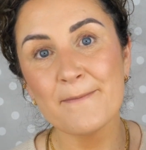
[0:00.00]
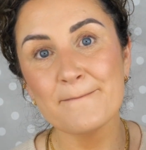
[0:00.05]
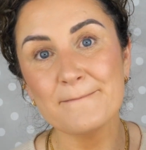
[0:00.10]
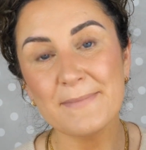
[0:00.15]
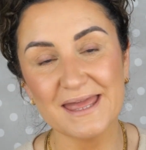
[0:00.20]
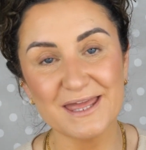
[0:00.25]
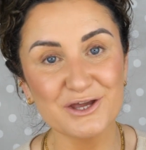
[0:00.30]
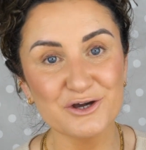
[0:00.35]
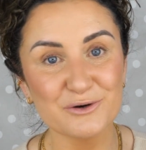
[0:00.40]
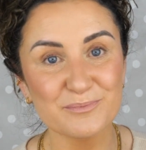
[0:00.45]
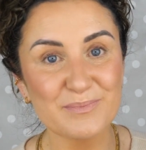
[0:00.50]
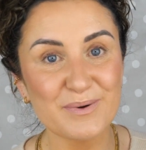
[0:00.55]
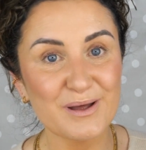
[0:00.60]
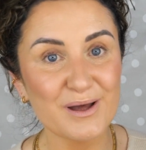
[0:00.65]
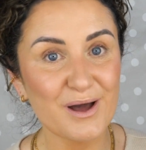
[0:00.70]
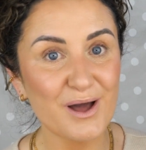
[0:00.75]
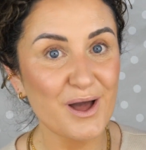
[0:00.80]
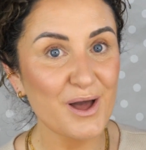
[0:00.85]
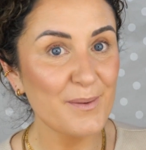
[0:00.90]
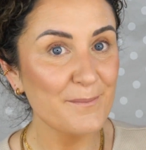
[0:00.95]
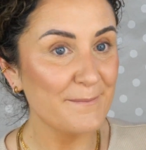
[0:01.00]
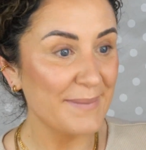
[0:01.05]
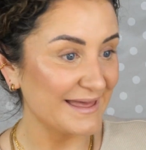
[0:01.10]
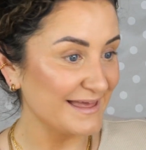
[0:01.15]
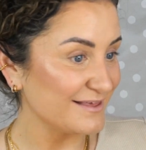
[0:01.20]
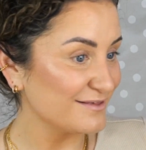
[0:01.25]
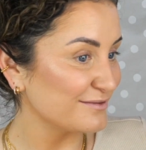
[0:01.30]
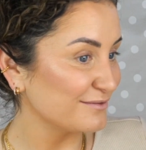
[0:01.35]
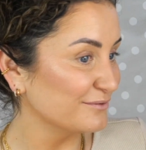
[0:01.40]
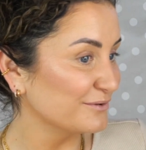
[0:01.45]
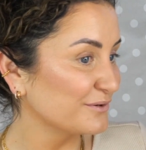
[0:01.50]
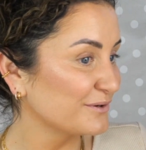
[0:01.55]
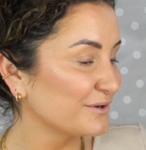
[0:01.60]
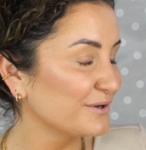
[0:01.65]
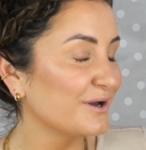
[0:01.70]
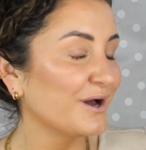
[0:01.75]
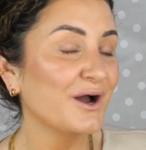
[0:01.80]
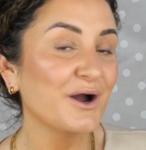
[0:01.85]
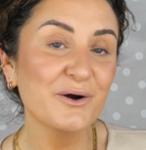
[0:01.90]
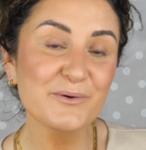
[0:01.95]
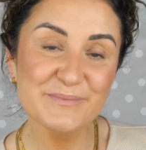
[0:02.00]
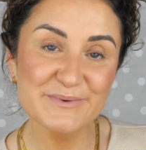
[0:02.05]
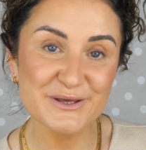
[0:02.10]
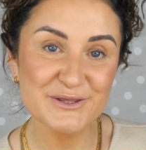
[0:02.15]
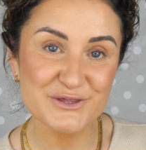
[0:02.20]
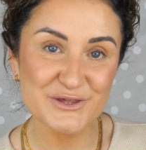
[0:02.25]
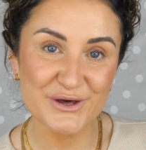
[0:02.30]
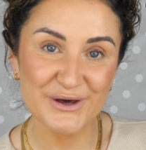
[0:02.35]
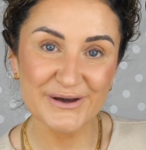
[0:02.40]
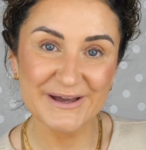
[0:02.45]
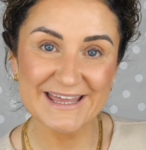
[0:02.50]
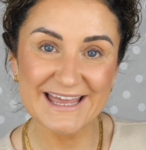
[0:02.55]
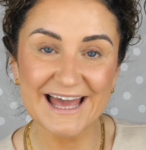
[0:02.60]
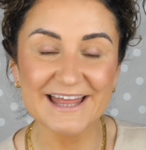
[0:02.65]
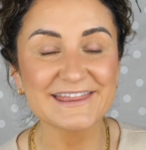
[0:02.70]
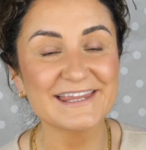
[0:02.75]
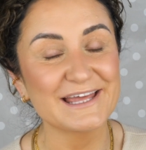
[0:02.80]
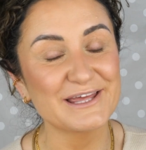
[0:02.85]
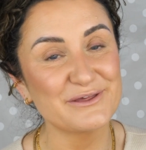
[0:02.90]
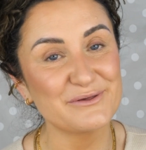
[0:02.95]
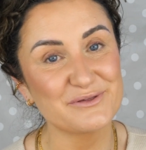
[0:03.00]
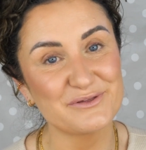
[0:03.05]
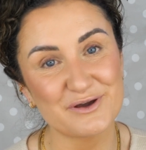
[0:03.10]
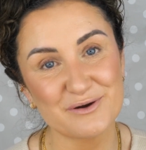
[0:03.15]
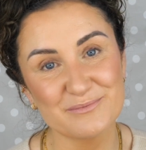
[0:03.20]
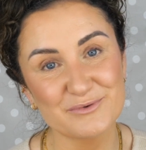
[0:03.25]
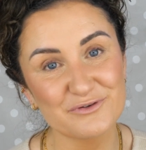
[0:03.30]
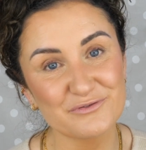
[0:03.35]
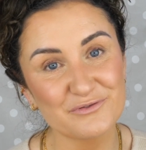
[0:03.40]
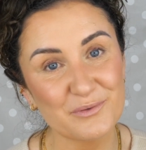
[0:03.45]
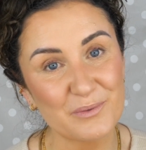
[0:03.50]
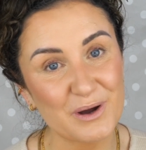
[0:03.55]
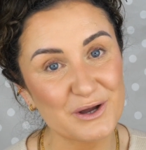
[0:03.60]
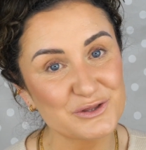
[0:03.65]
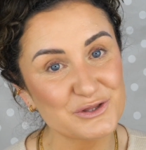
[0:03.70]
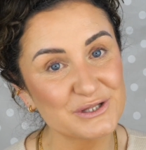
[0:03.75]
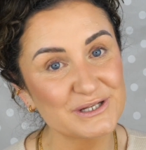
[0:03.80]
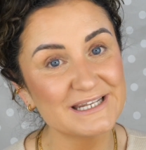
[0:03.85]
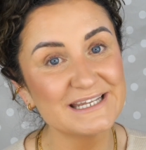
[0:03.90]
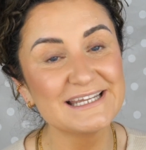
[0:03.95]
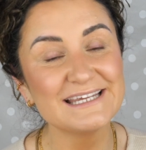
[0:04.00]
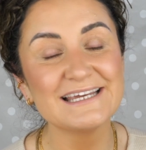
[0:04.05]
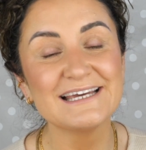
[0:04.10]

makeup base look. I hope you enjoy and thank you so much for watching.